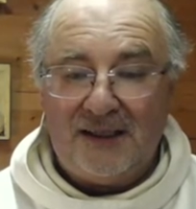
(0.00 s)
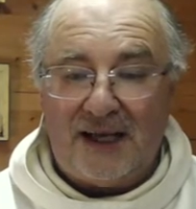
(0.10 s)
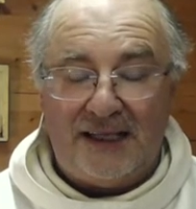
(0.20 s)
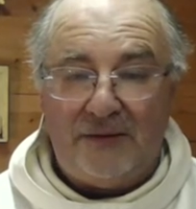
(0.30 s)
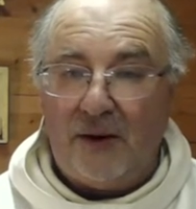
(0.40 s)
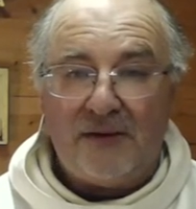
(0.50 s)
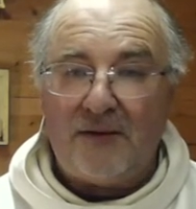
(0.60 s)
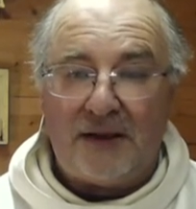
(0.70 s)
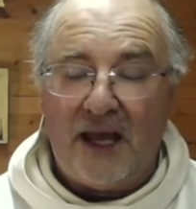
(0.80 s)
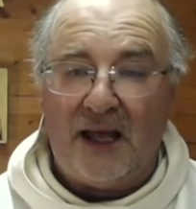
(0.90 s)
And if you ever
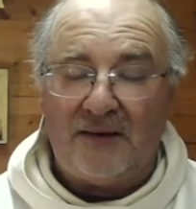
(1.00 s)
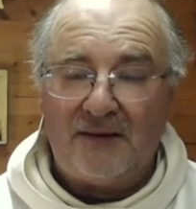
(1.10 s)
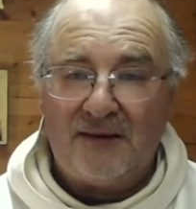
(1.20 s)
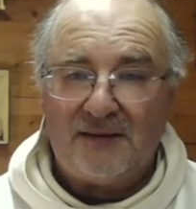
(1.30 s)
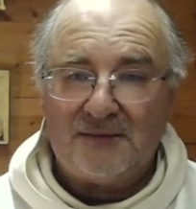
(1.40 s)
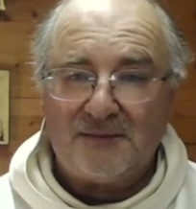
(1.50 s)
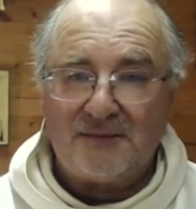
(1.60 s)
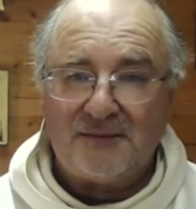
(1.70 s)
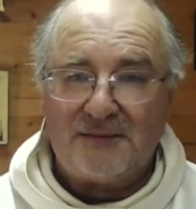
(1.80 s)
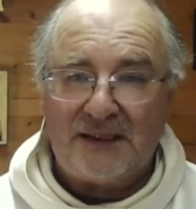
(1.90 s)
forget,
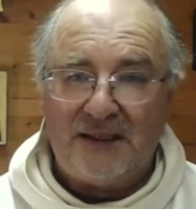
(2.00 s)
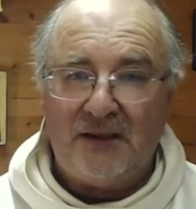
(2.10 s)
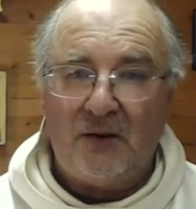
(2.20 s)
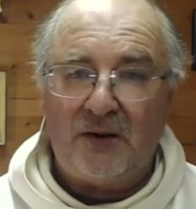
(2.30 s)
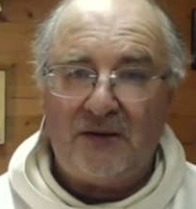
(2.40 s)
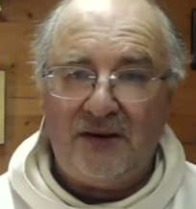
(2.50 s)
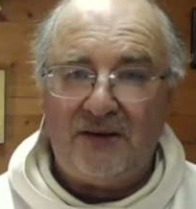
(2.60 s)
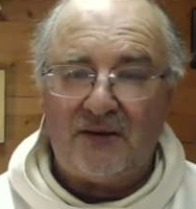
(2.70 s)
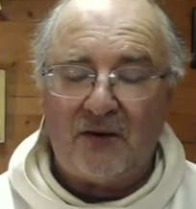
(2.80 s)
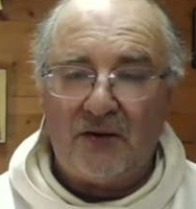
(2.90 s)
then look at
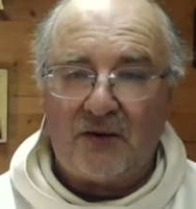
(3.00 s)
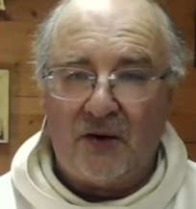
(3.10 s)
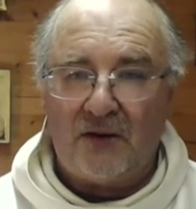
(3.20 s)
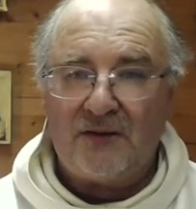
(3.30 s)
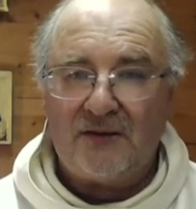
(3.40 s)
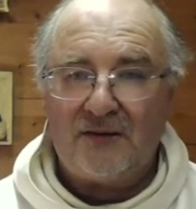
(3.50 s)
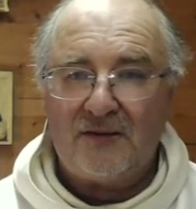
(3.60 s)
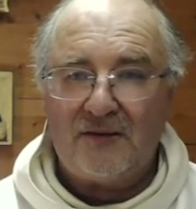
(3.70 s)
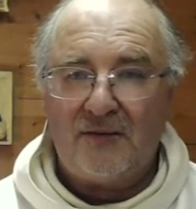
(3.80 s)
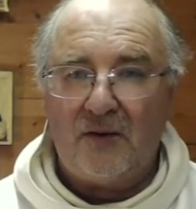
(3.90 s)
Jesus on the cross,
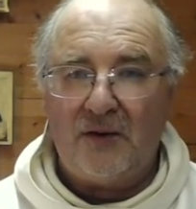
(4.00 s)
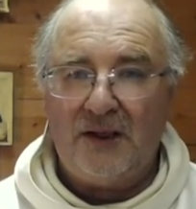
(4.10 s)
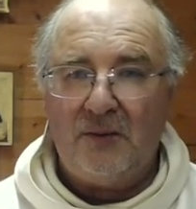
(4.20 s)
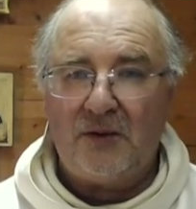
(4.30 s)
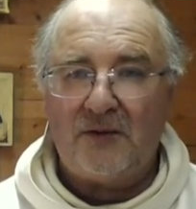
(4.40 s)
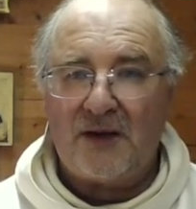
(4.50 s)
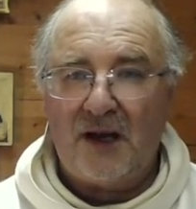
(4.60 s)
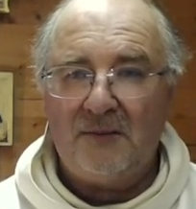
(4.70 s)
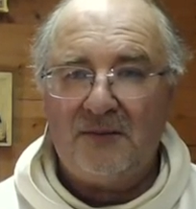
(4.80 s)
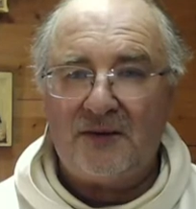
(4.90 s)
for he would have
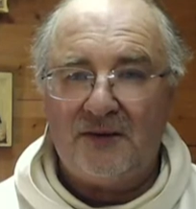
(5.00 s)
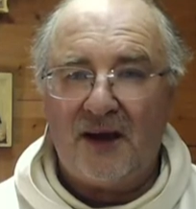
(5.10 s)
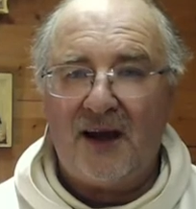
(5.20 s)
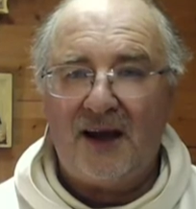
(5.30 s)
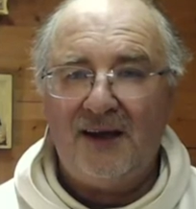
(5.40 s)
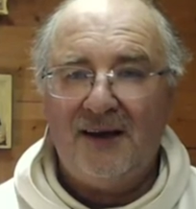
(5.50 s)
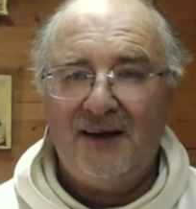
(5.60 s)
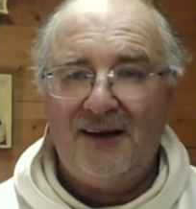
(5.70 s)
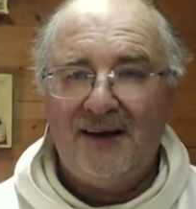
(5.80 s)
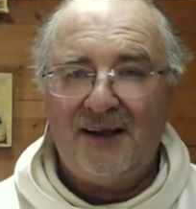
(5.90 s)
come to die
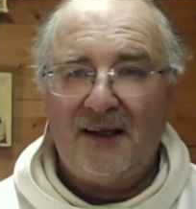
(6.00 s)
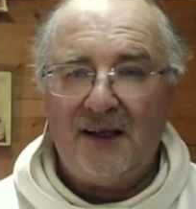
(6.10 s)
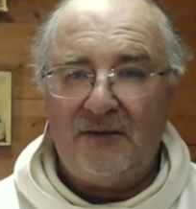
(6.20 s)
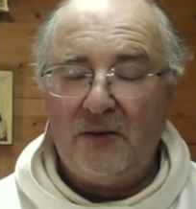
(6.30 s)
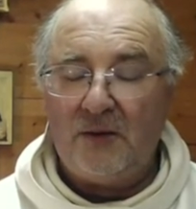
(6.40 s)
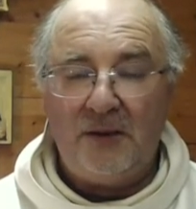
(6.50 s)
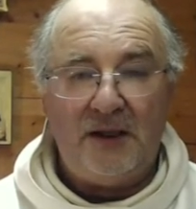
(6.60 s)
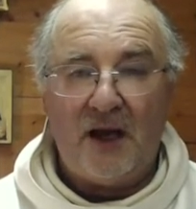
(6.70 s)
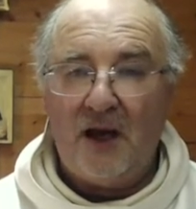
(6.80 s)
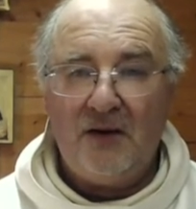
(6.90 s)
if you had been
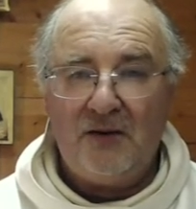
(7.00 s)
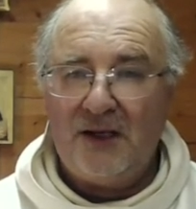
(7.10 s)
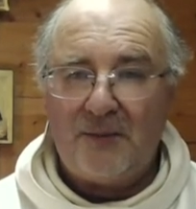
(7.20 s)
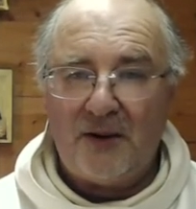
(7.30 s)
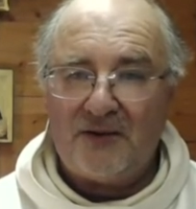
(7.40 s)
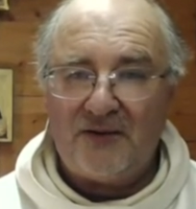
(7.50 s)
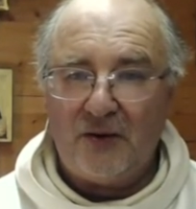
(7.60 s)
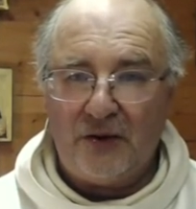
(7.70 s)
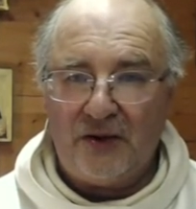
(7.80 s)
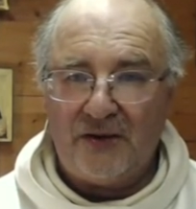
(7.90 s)
the only person
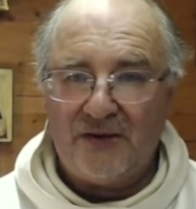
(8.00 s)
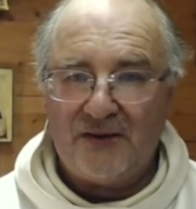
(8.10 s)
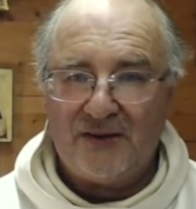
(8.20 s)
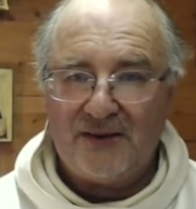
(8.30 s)
on earth